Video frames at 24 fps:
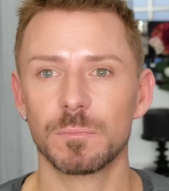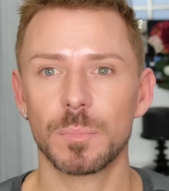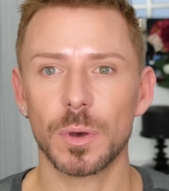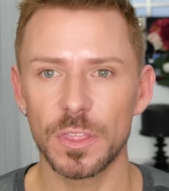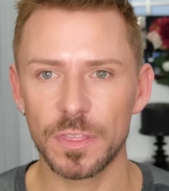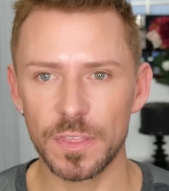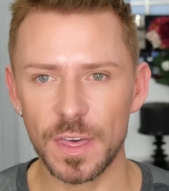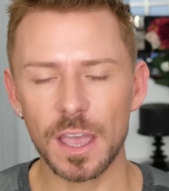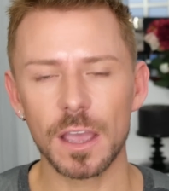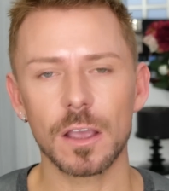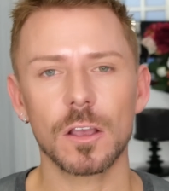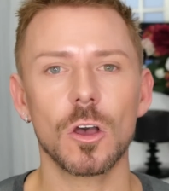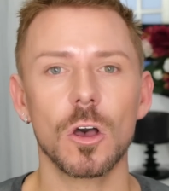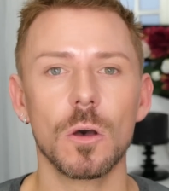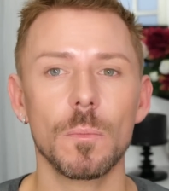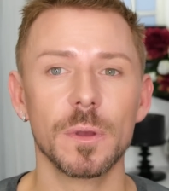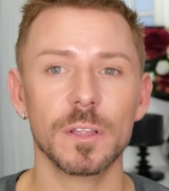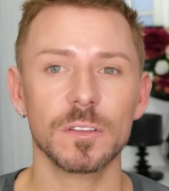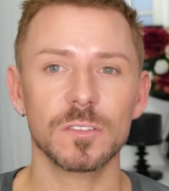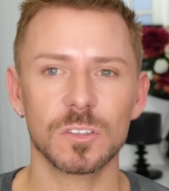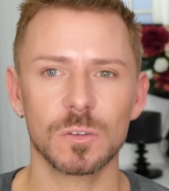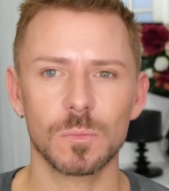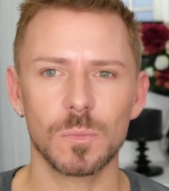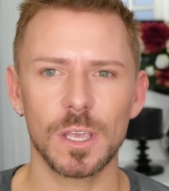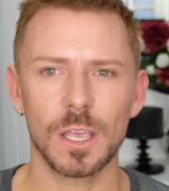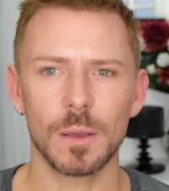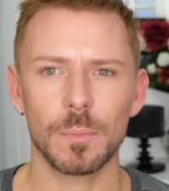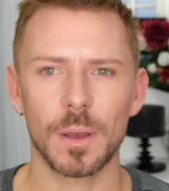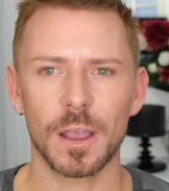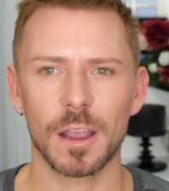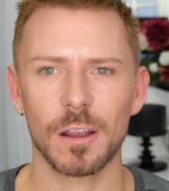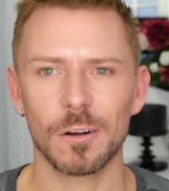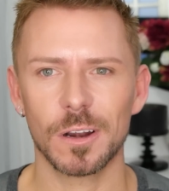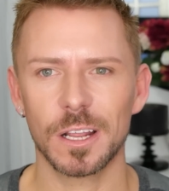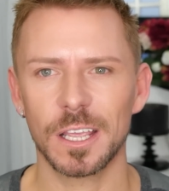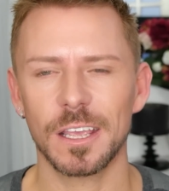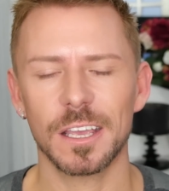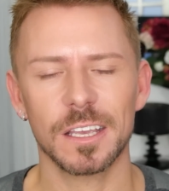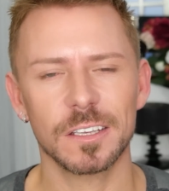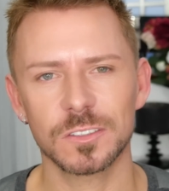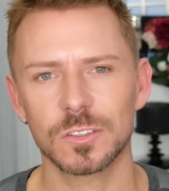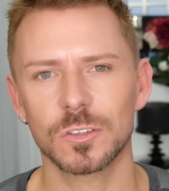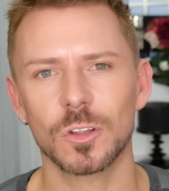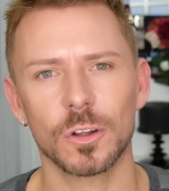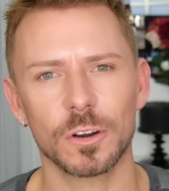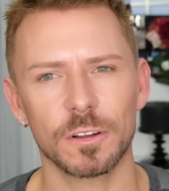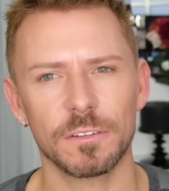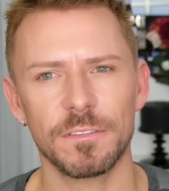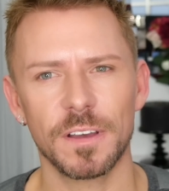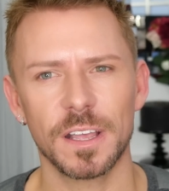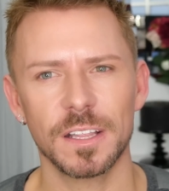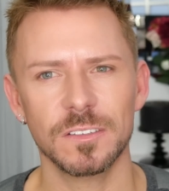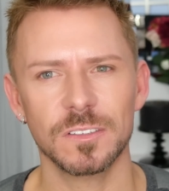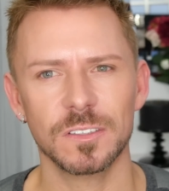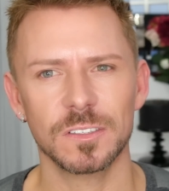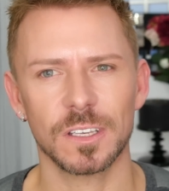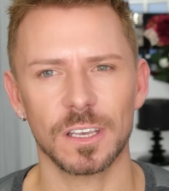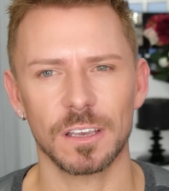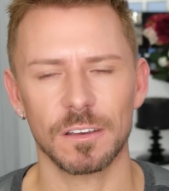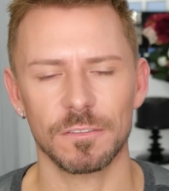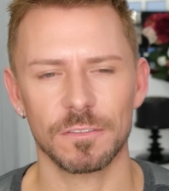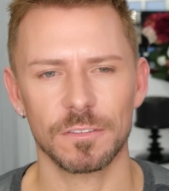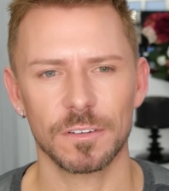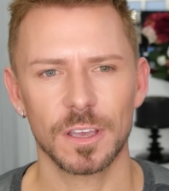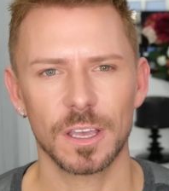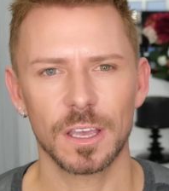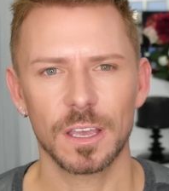But their comment to me apparently is not offensive.